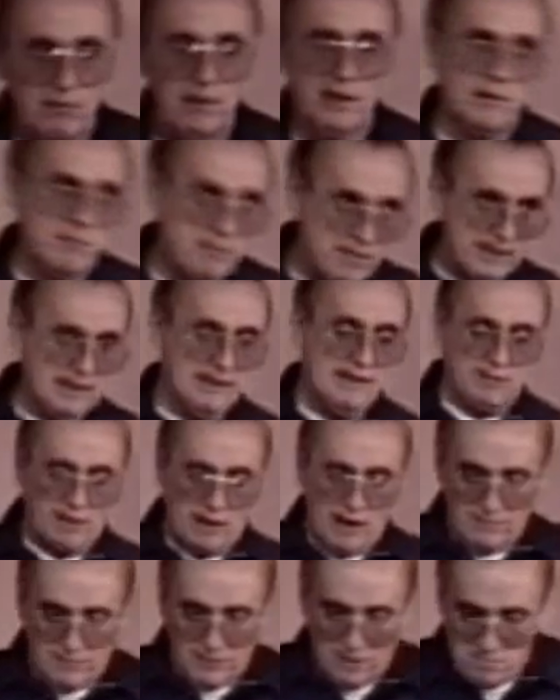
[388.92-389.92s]
you're in the middle
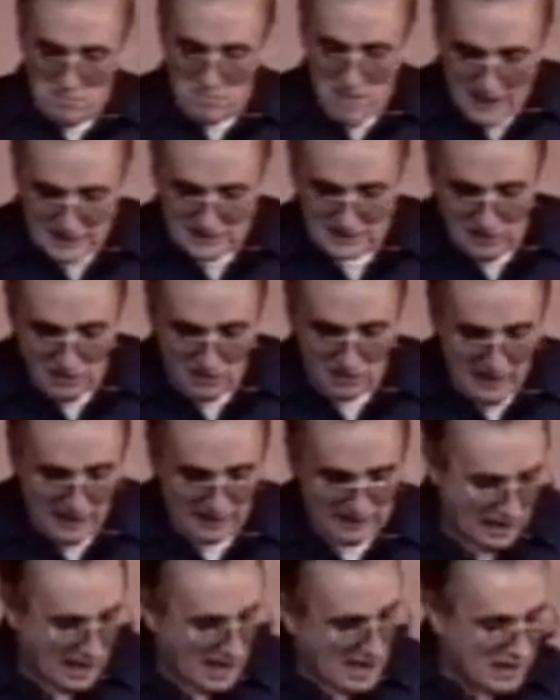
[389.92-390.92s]
of a mess, and you're
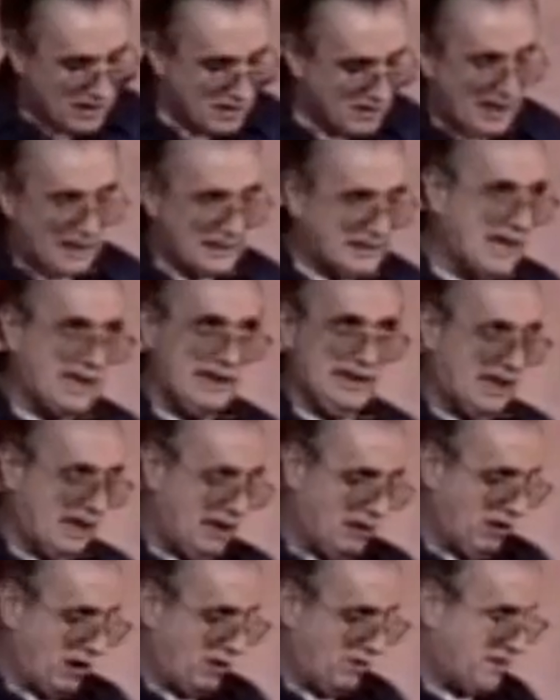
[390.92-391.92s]
not getting
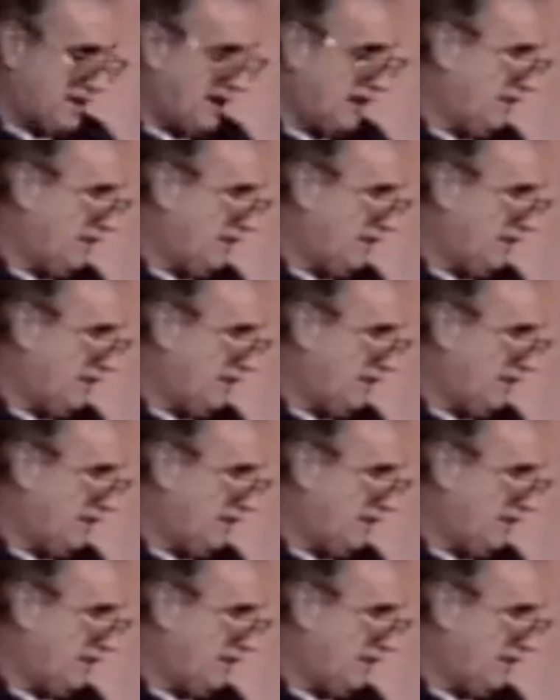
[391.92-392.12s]
anywhere with